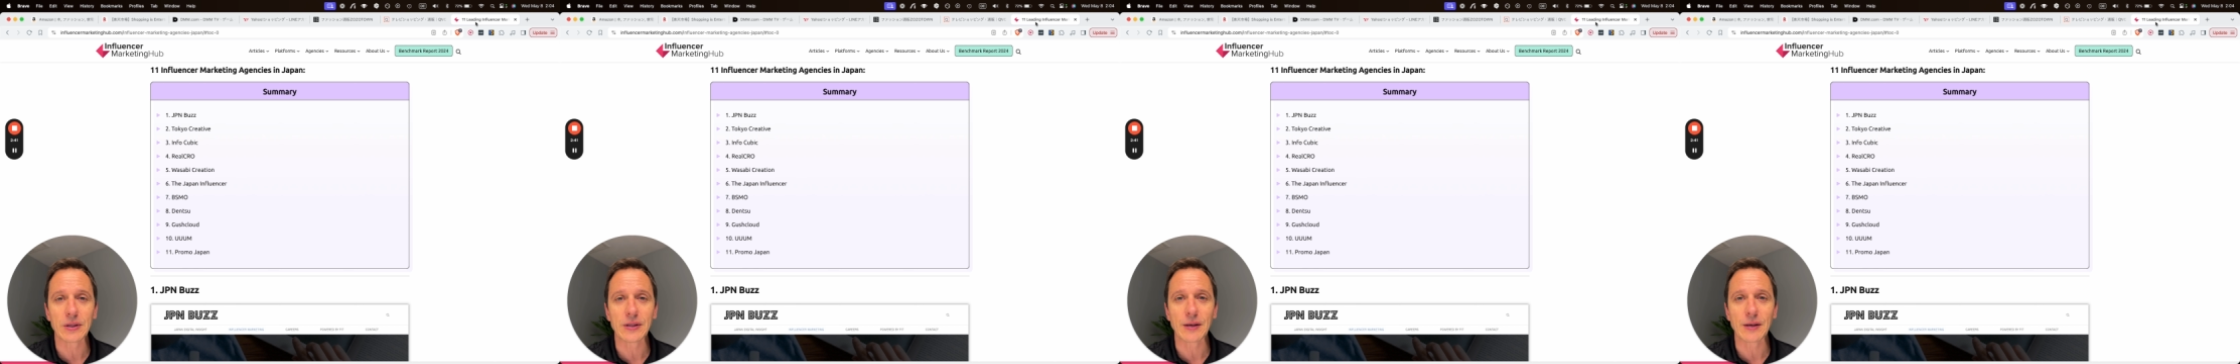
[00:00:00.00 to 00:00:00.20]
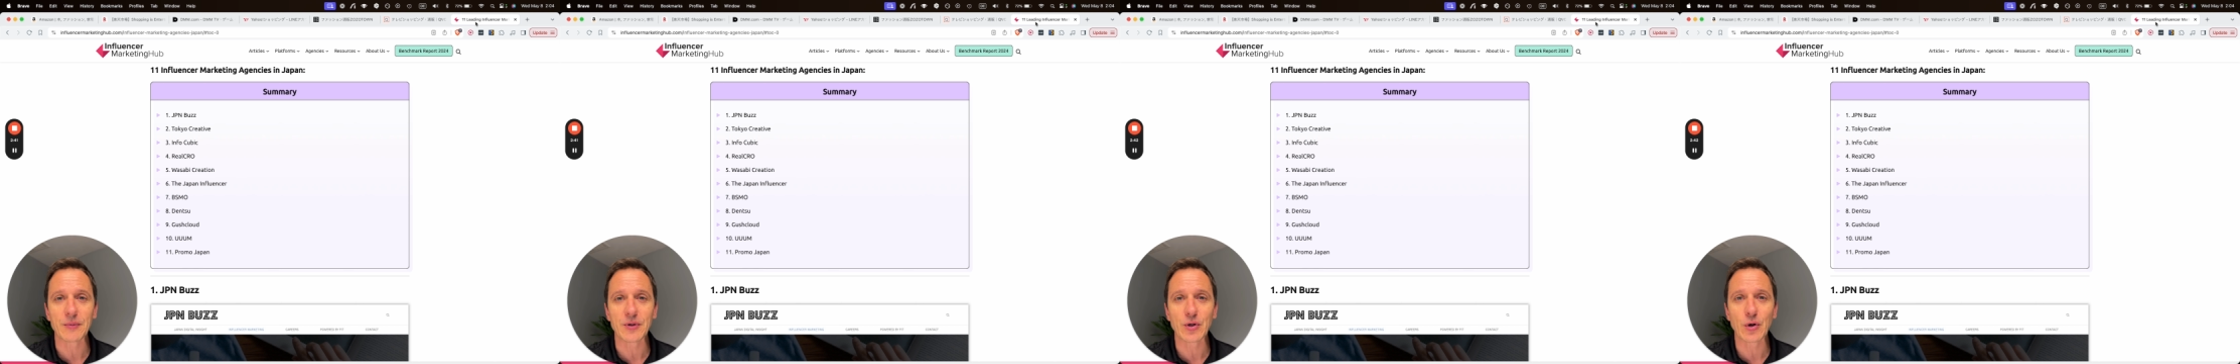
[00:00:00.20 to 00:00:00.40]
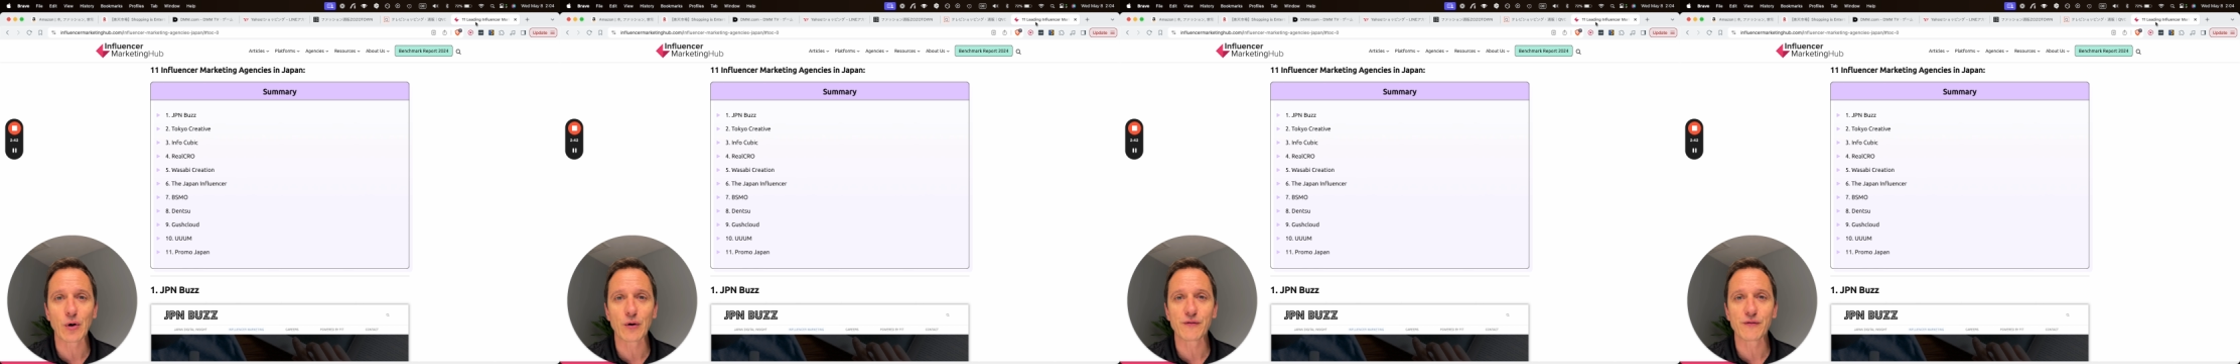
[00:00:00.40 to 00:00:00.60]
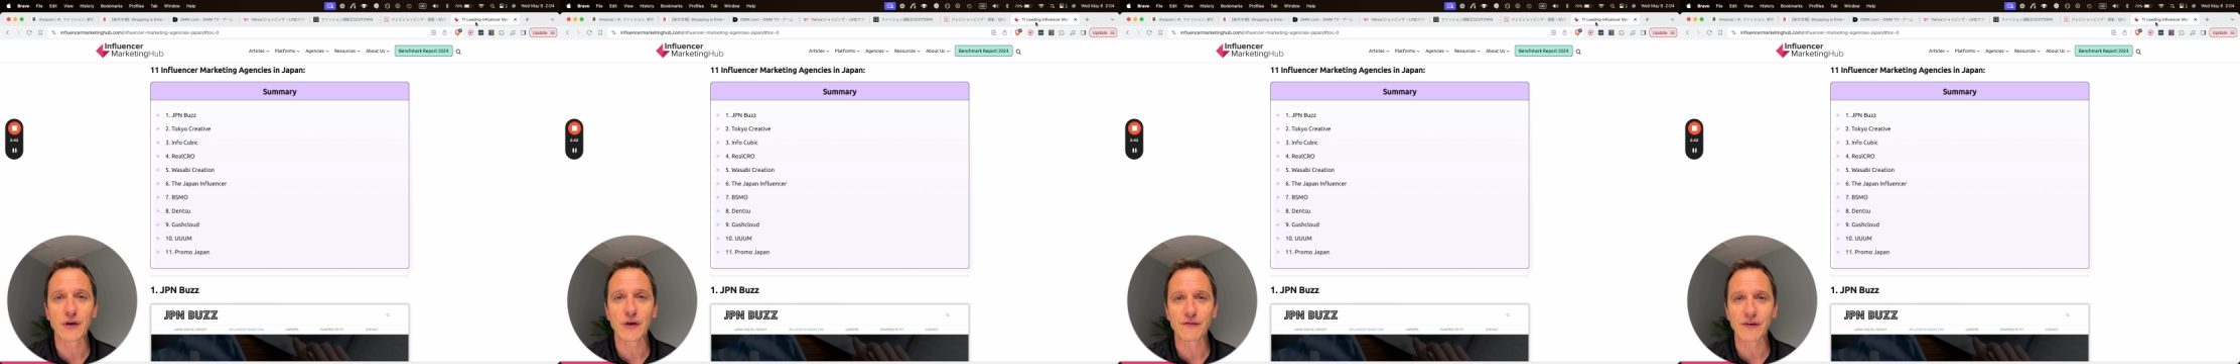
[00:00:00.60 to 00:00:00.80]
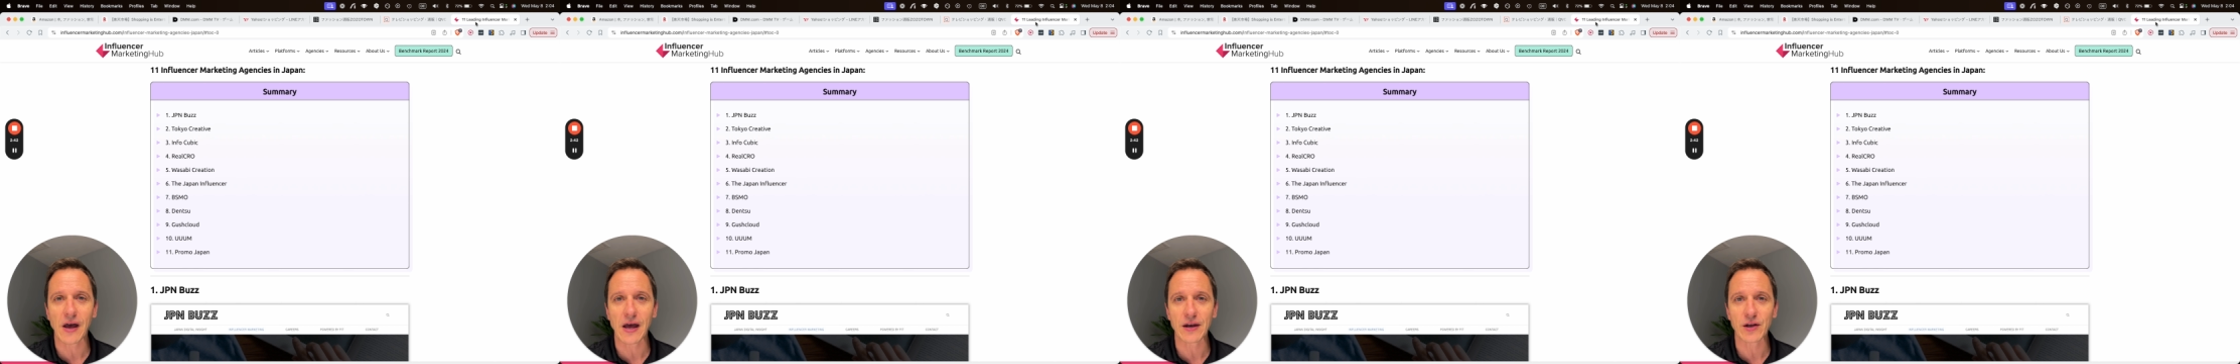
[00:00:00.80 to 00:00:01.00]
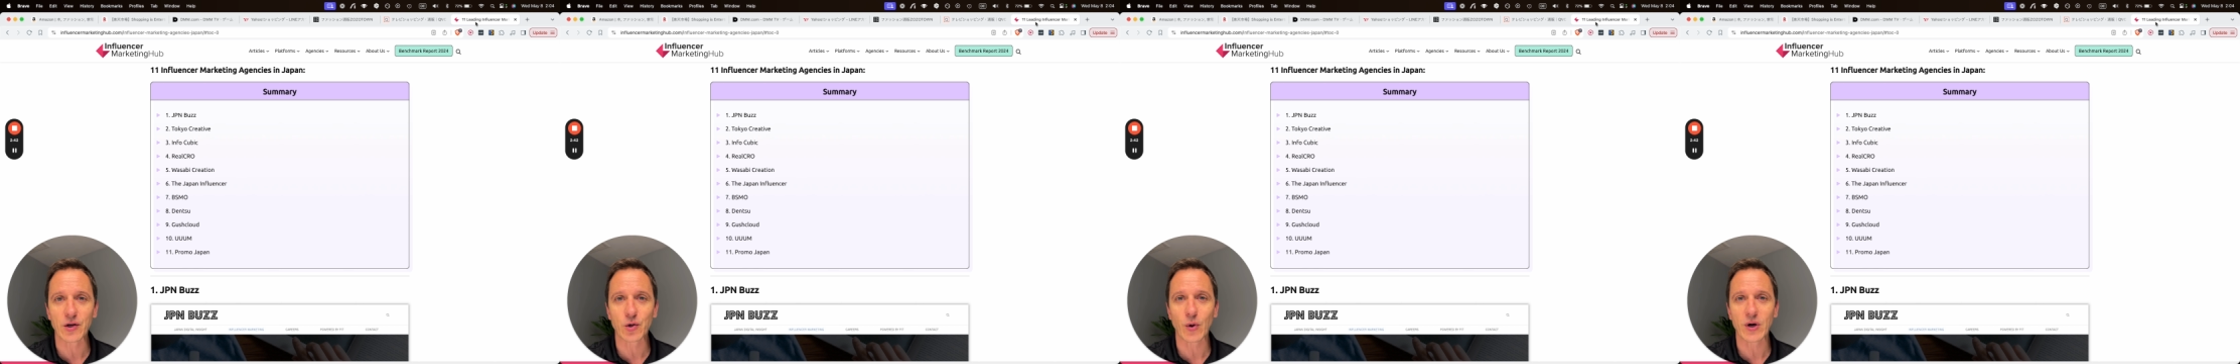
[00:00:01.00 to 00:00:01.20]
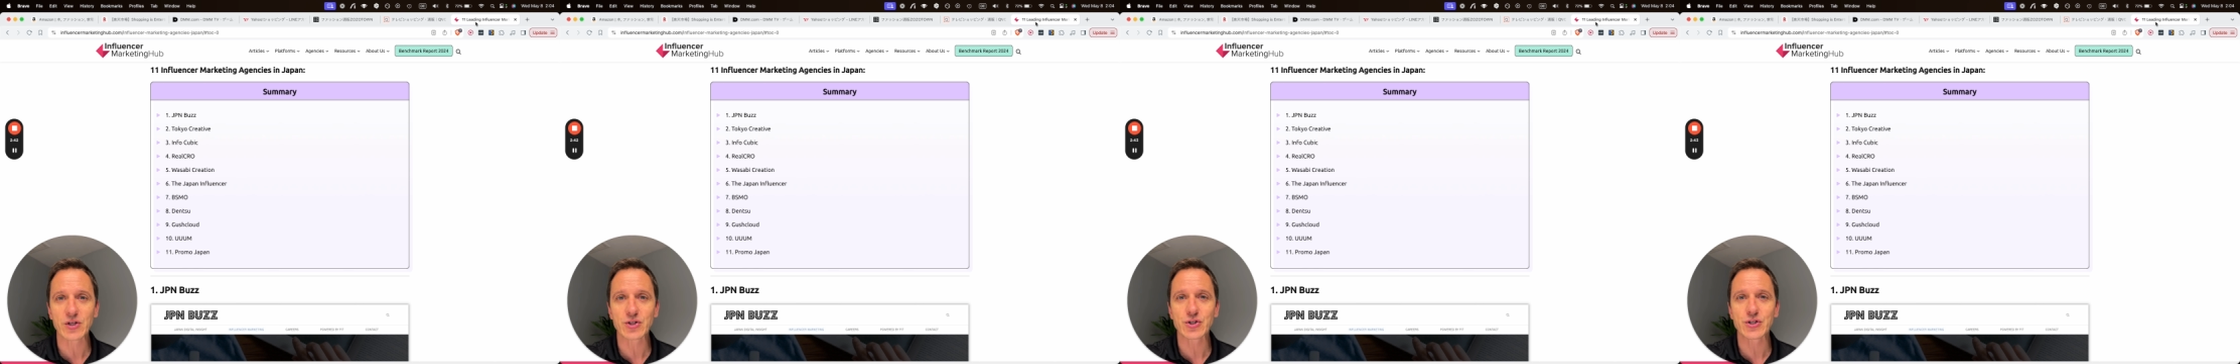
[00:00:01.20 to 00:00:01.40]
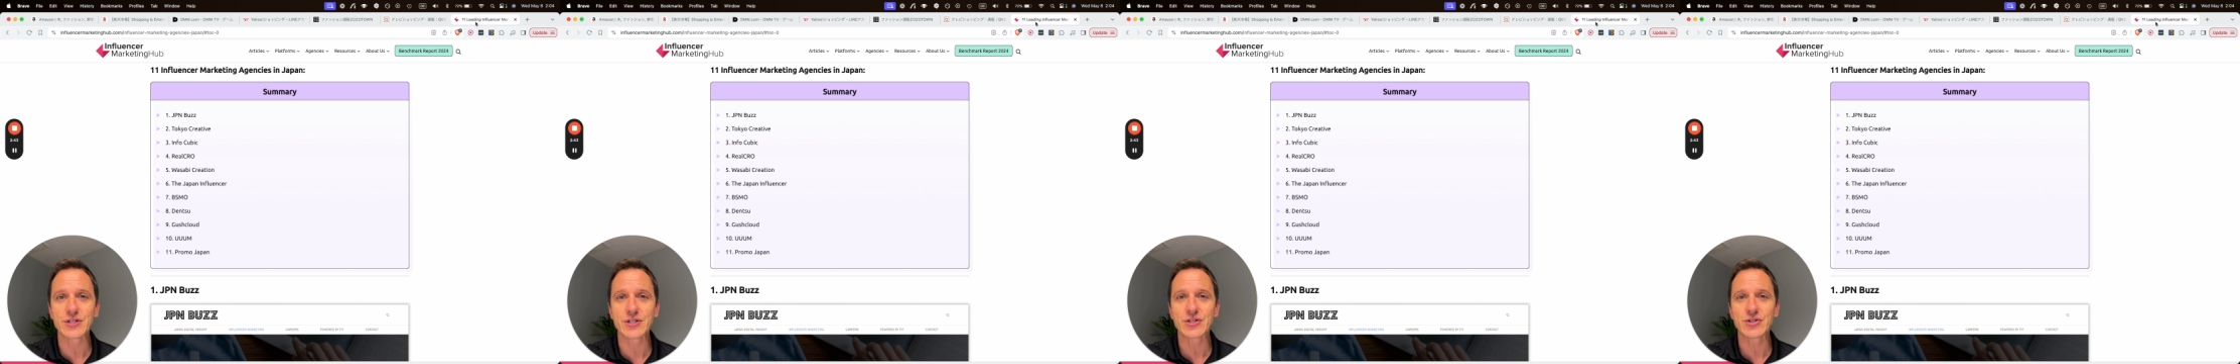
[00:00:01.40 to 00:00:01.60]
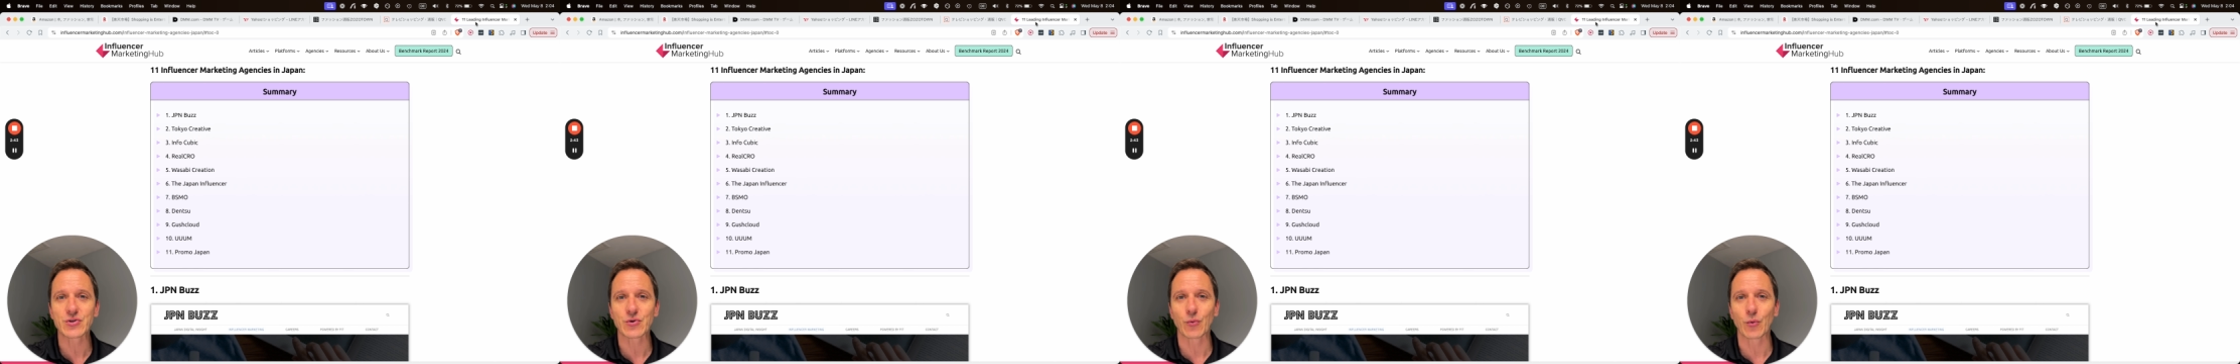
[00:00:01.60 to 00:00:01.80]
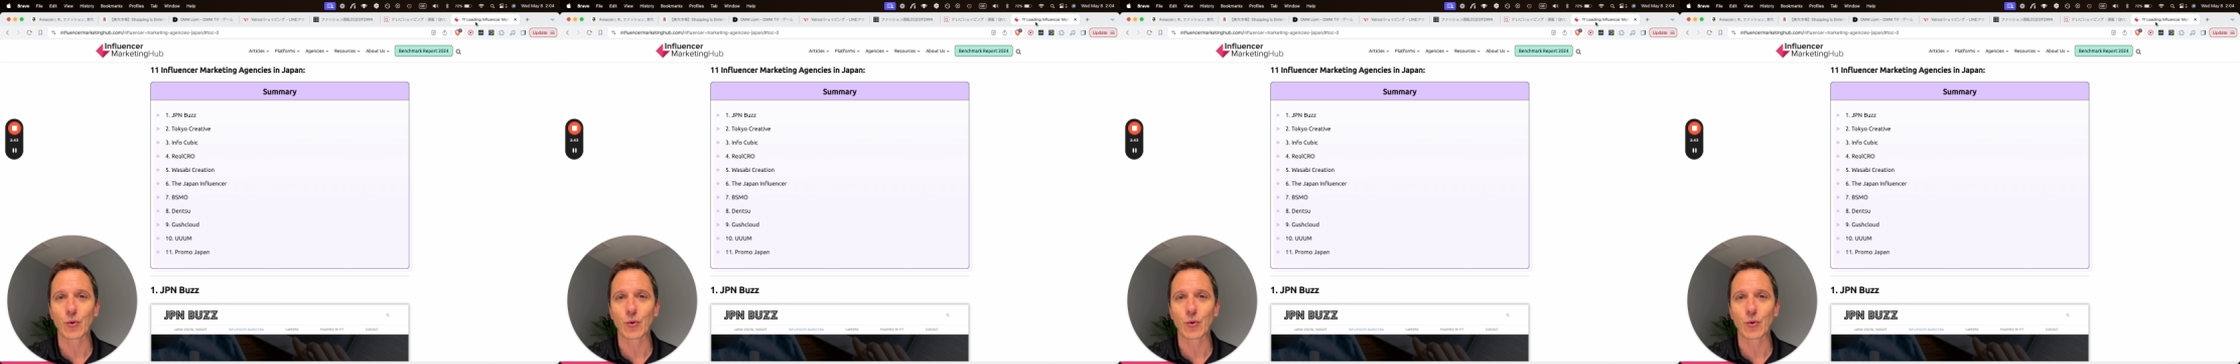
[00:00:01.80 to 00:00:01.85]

Let me know if you have any questions